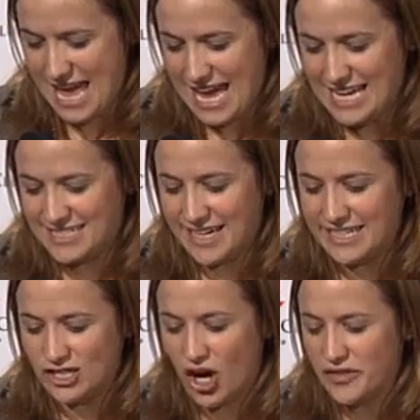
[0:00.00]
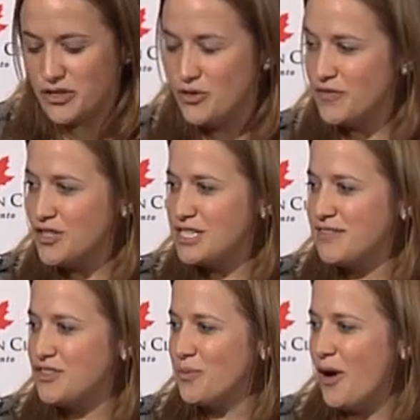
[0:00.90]
He studied law at the University of
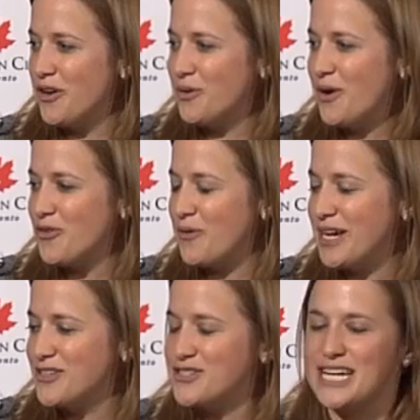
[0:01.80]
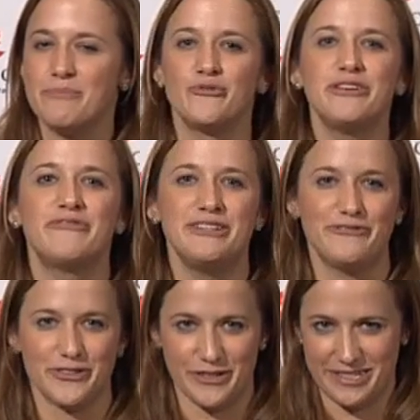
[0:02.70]
Toronto, although I understand briefly
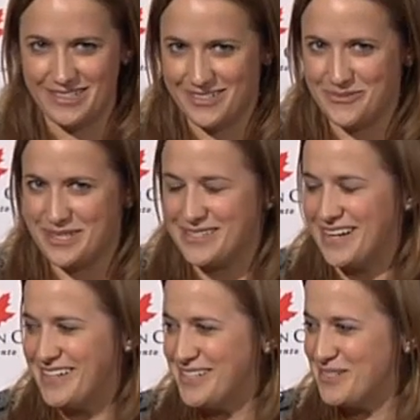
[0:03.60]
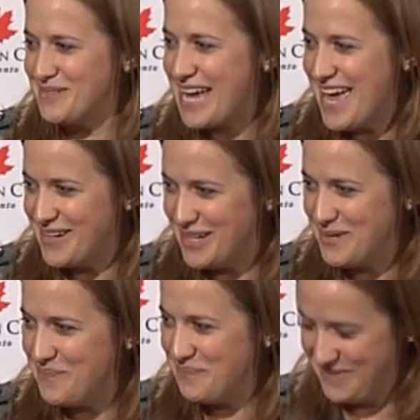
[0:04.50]
flirted with studying in Canada,
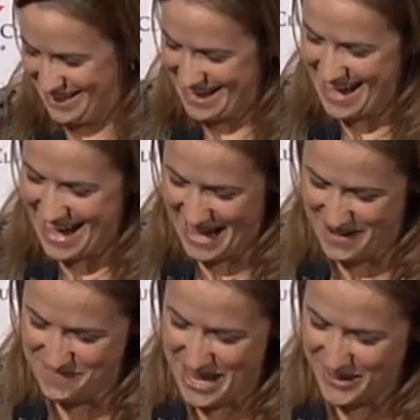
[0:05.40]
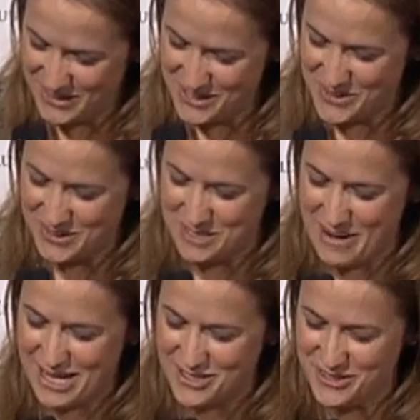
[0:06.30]
and also holds a
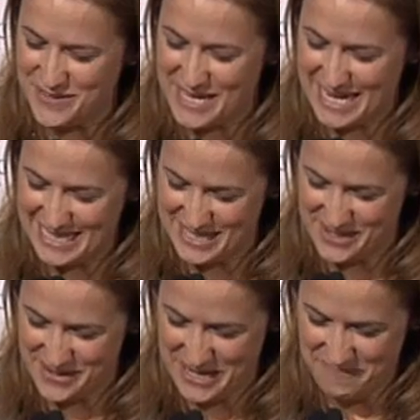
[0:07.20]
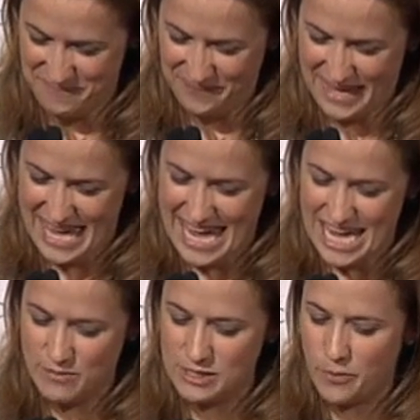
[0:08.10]
Bachelor of Science degree.
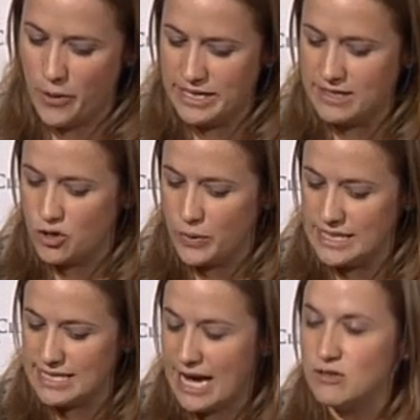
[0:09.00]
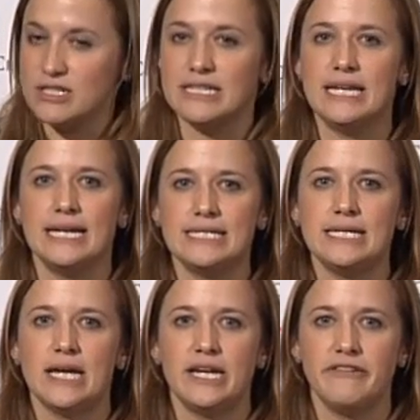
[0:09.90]
He was appointed Queen's Counsel in
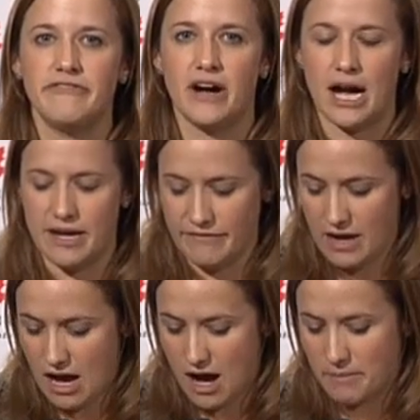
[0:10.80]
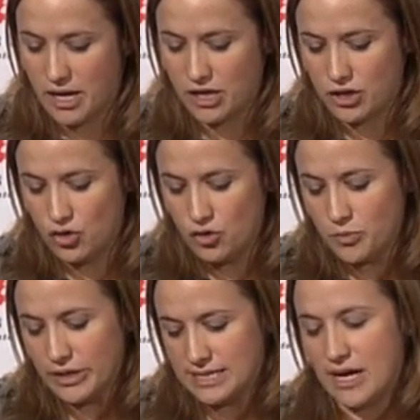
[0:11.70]
1995, among
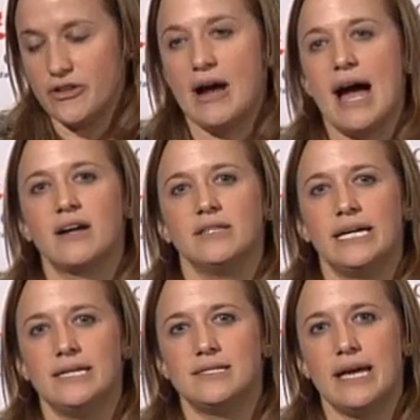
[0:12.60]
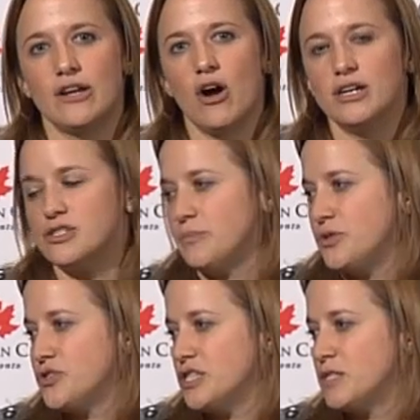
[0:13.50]
numerous other accolades and
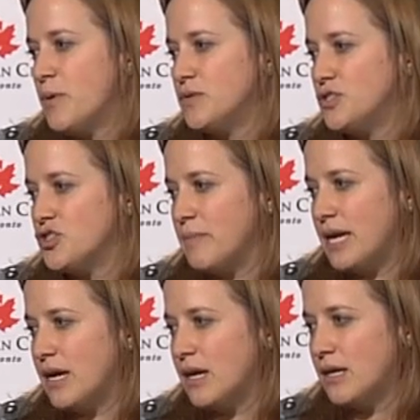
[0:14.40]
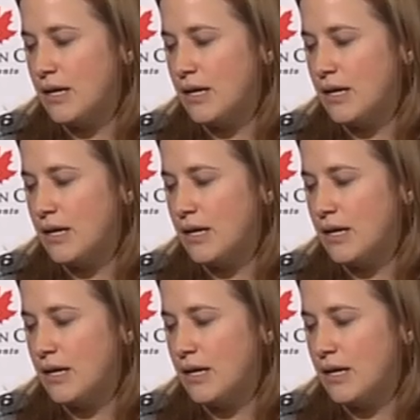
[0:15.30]
contributions both to Jamaica